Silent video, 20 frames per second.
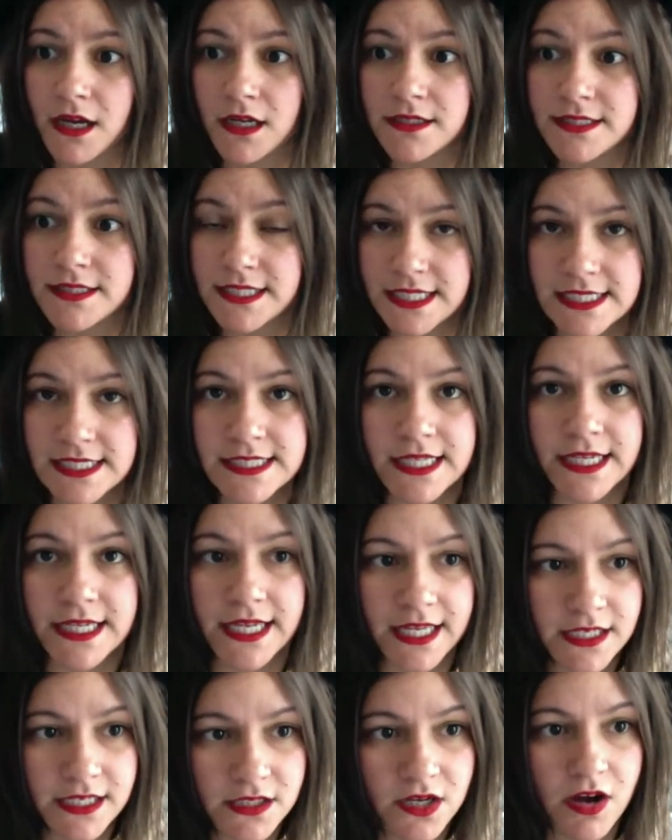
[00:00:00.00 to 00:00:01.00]
a decent
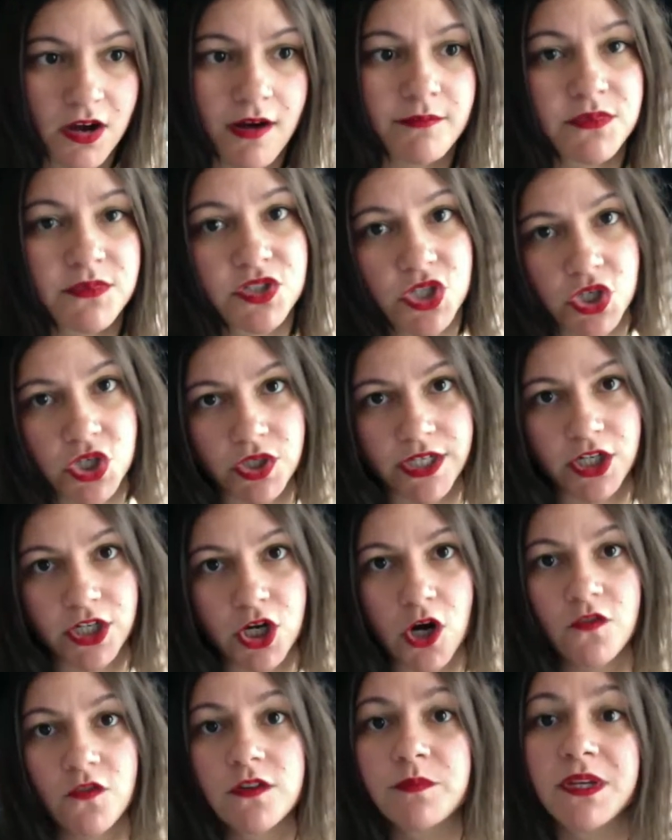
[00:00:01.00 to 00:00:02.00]
income during
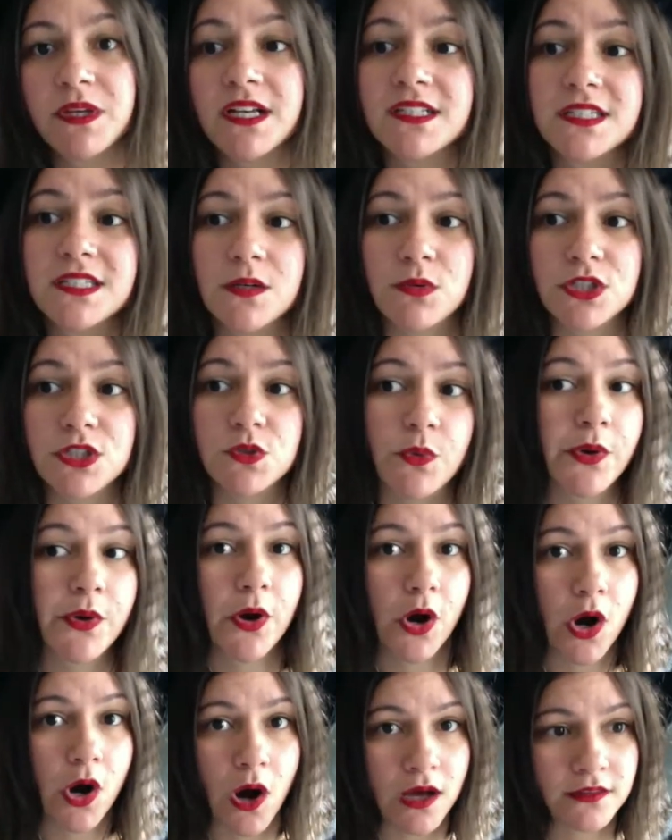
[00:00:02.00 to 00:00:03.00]
COVID because they were doing
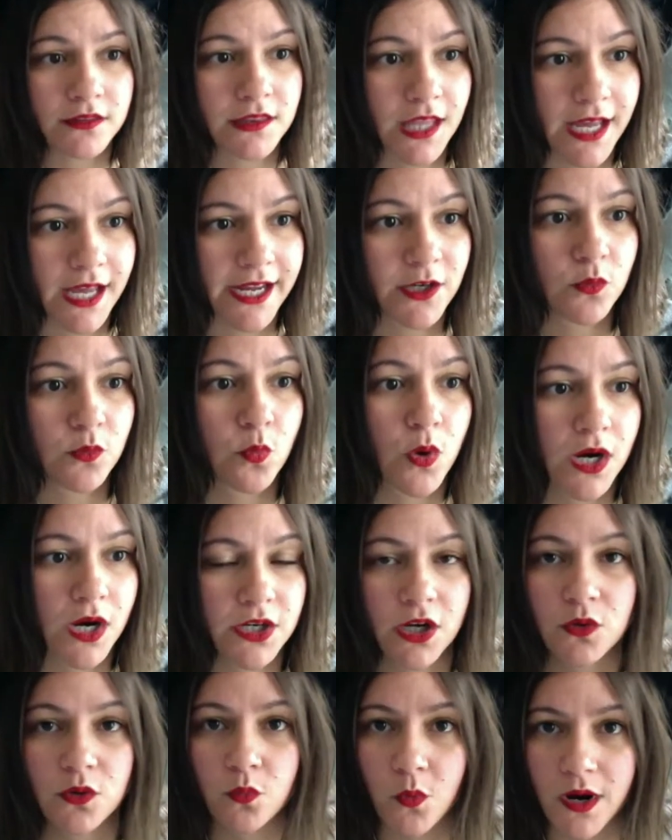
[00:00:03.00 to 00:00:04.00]
online one
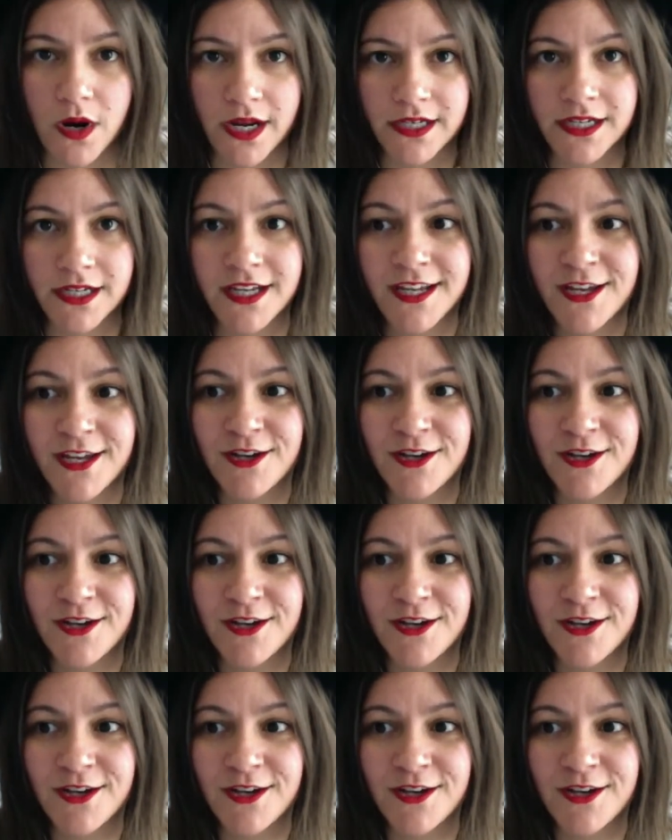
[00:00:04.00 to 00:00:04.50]
on one